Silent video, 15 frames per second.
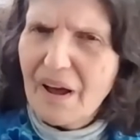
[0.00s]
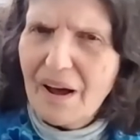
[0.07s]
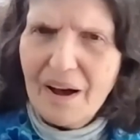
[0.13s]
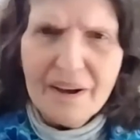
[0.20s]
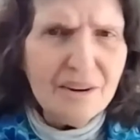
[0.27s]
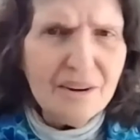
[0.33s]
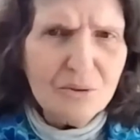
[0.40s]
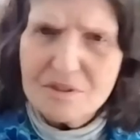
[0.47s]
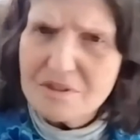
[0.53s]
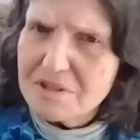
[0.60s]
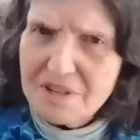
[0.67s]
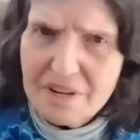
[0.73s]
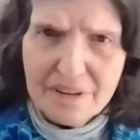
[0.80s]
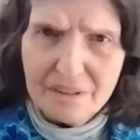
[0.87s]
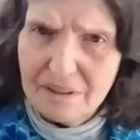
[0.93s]
I don't
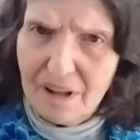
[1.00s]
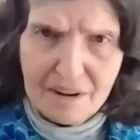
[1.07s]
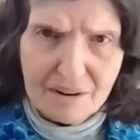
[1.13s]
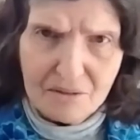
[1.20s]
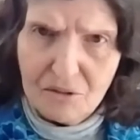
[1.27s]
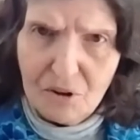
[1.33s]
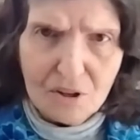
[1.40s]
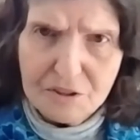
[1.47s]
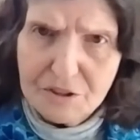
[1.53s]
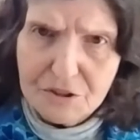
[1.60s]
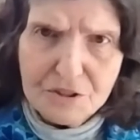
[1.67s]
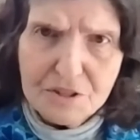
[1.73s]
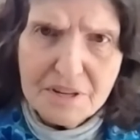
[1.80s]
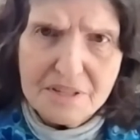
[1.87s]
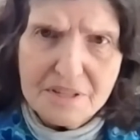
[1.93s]
see a lot of
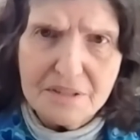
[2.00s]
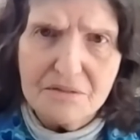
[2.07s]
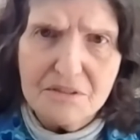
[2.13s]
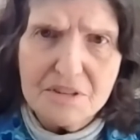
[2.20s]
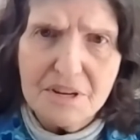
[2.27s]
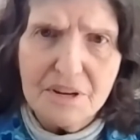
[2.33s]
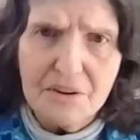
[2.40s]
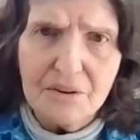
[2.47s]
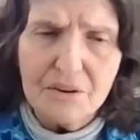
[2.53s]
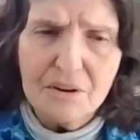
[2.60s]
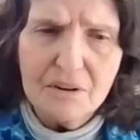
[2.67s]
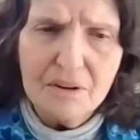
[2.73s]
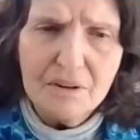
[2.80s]
alternatives here.